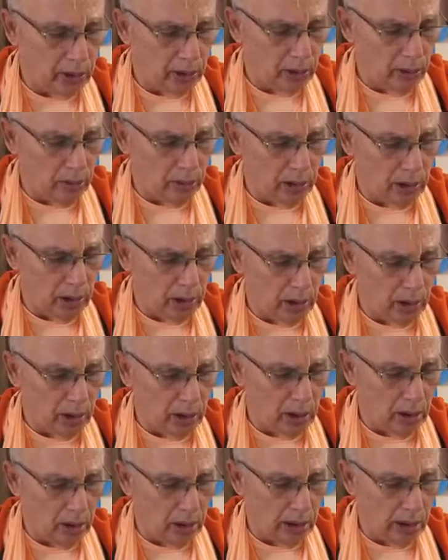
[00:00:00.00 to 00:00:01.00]
Loka
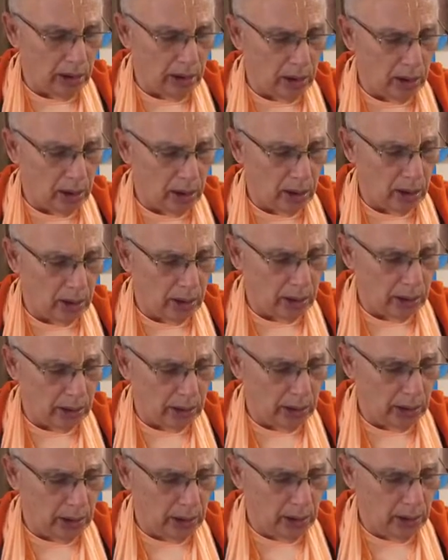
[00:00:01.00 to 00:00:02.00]

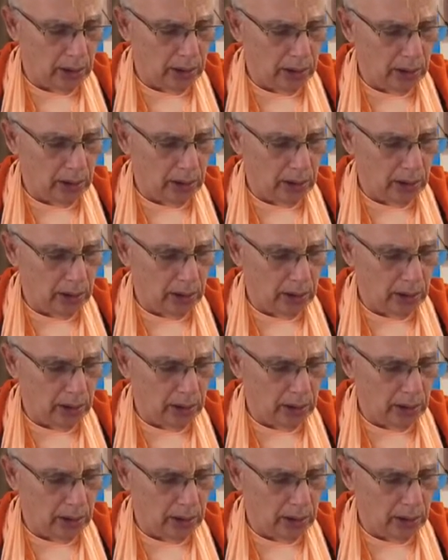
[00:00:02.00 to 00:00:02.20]
Karnikaragani.